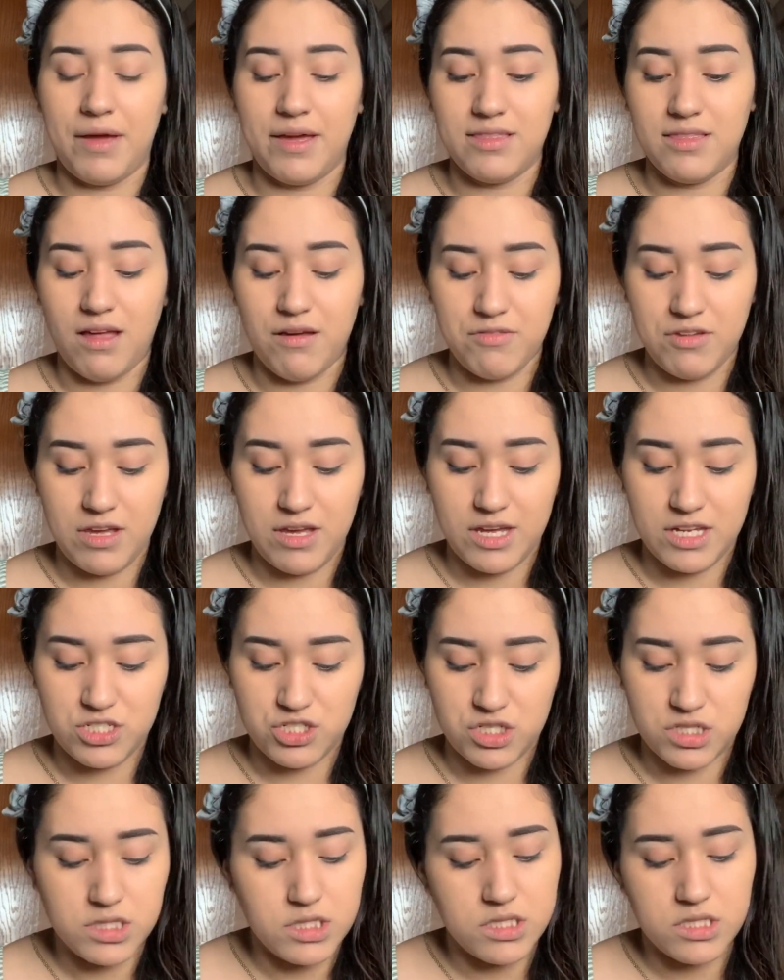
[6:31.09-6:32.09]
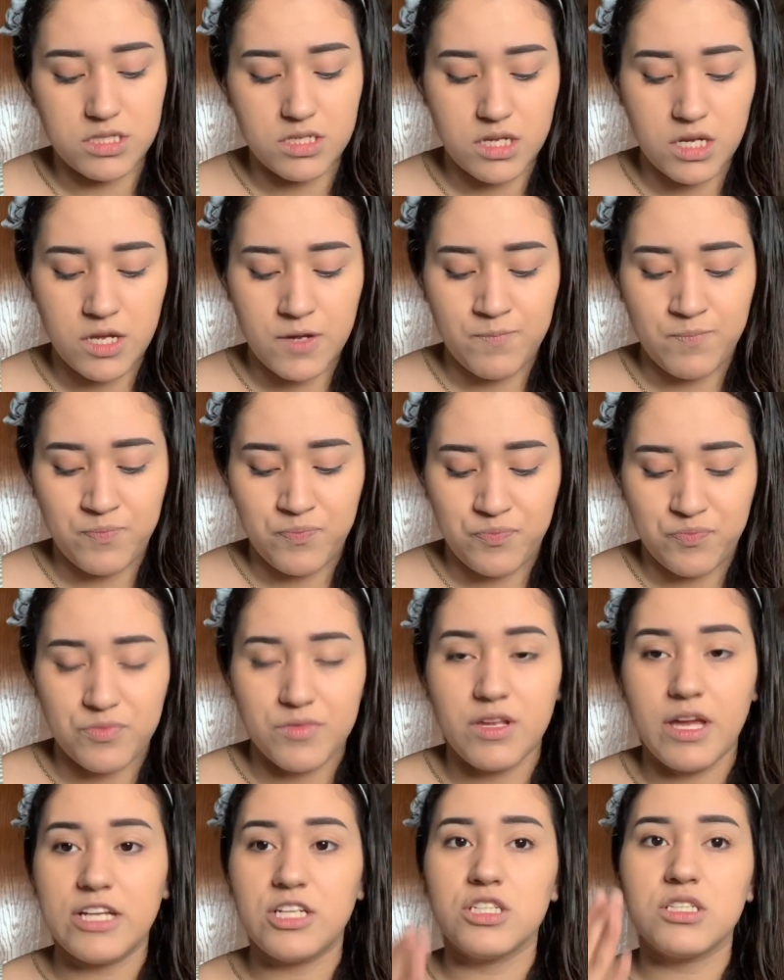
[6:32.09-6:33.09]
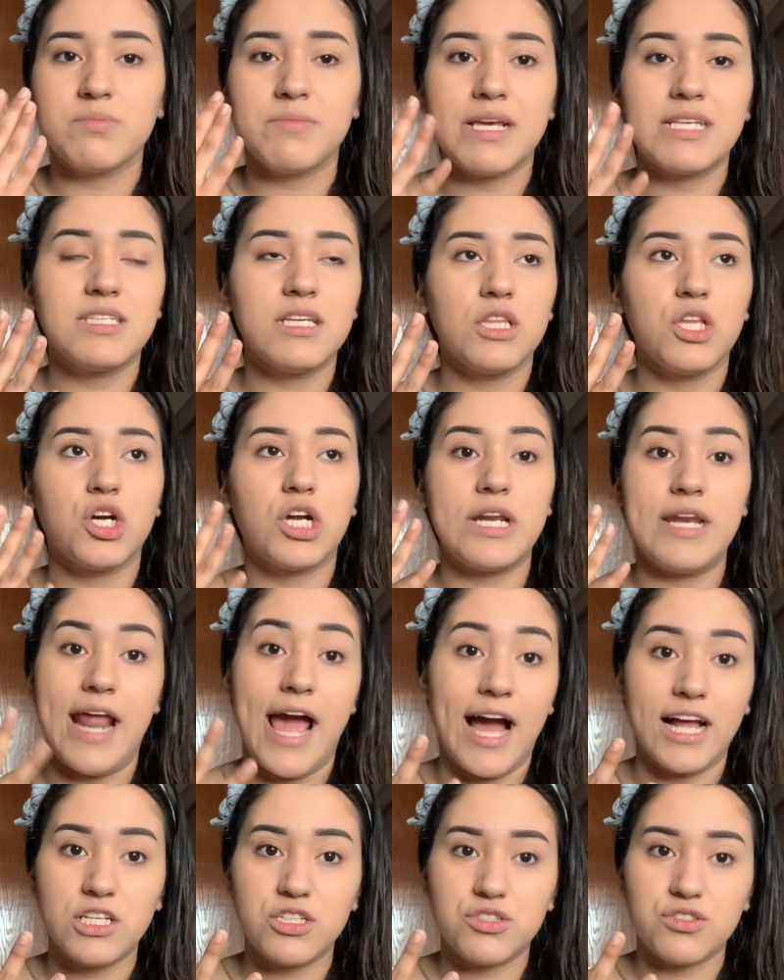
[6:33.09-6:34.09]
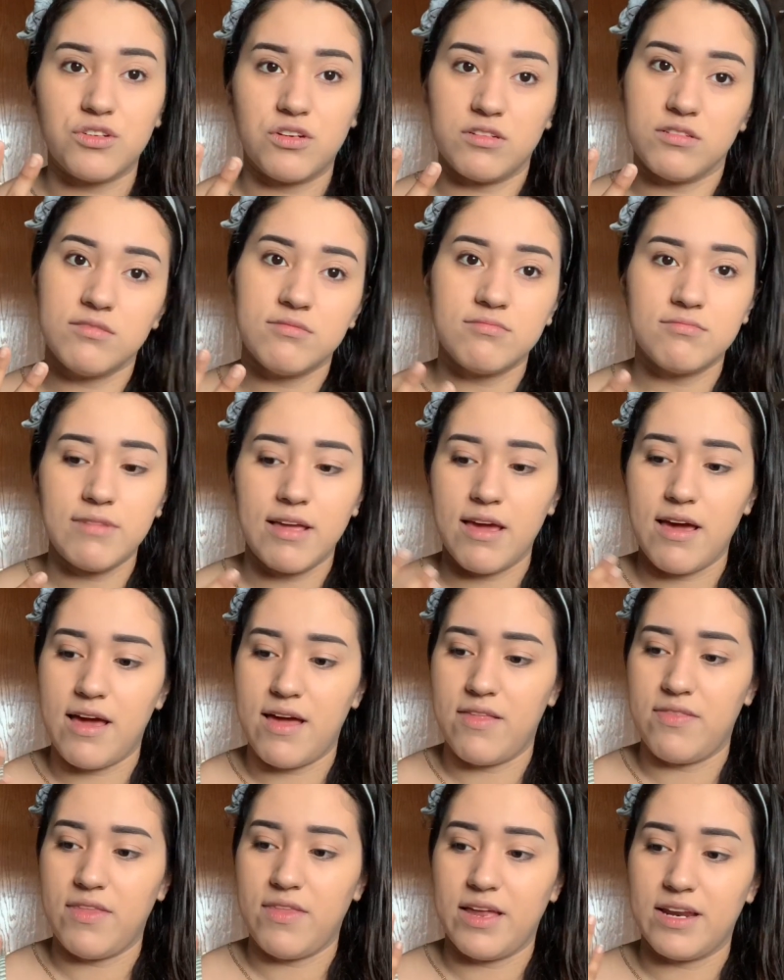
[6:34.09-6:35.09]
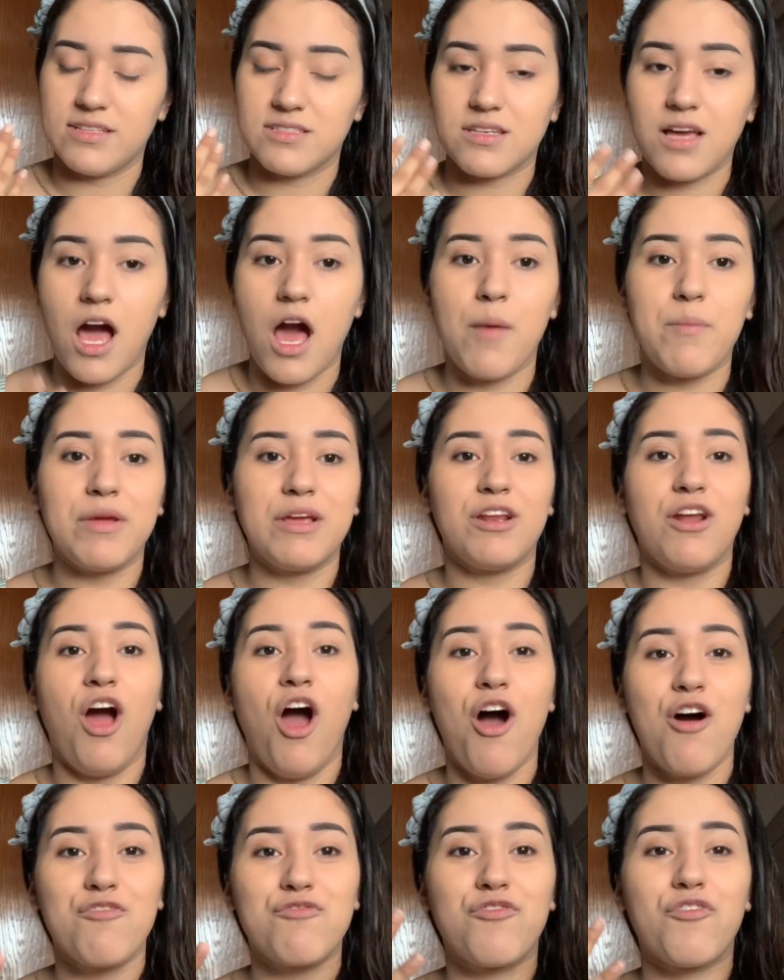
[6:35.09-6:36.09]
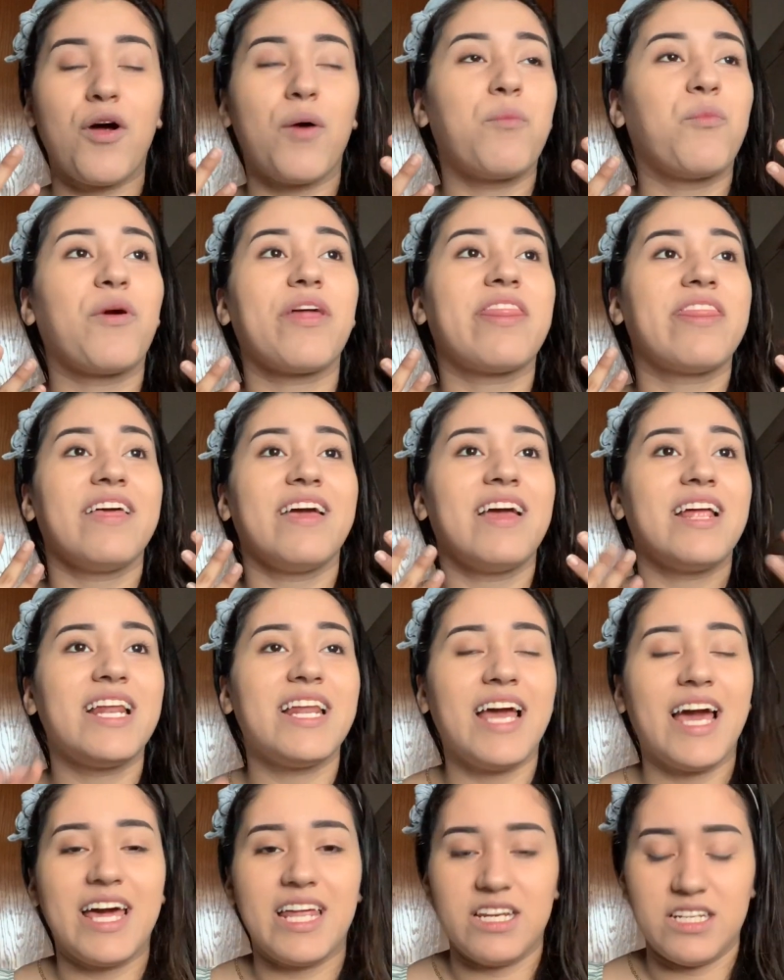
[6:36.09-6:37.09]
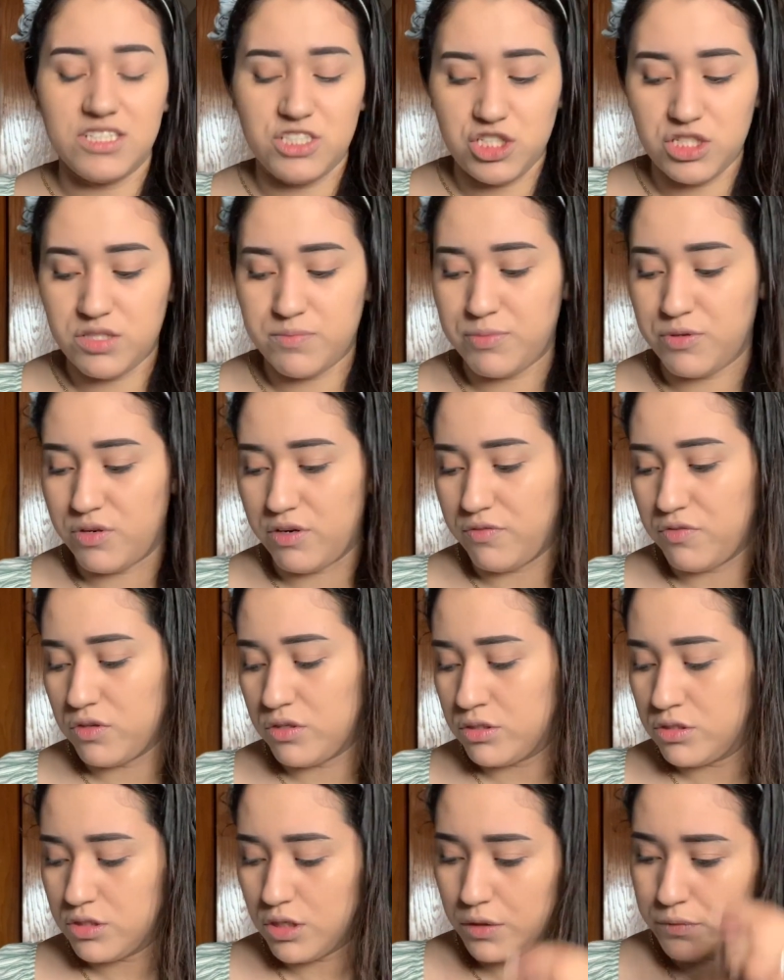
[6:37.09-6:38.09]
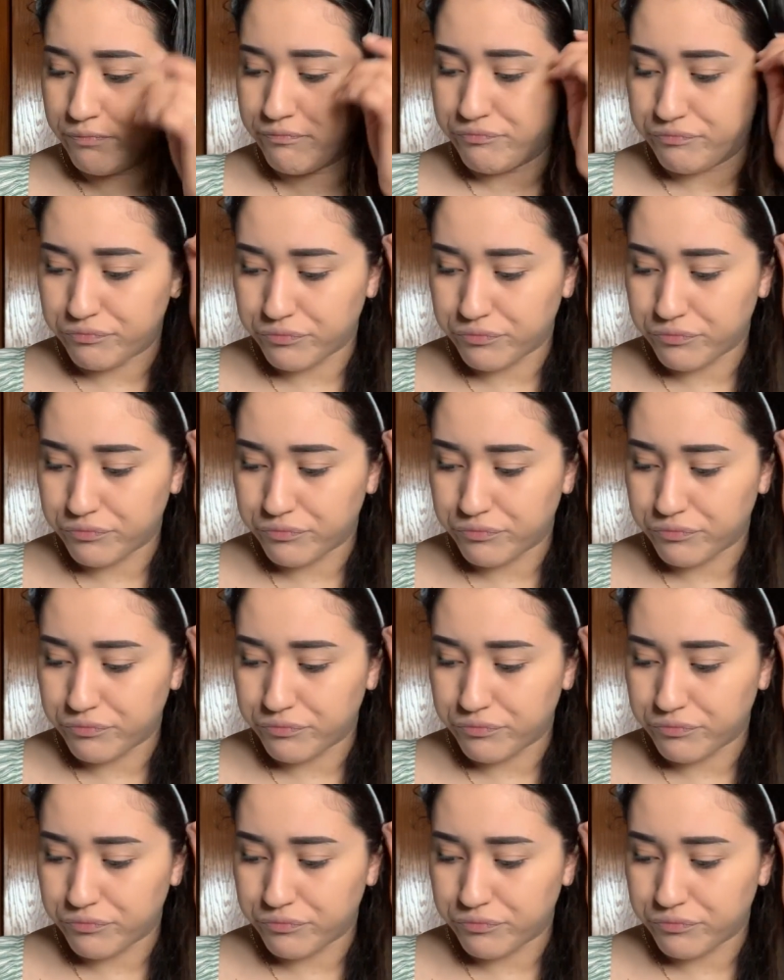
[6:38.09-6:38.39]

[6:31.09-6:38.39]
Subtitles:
I love it. It just makes it look natural and that it's coming from within and just beautiful. So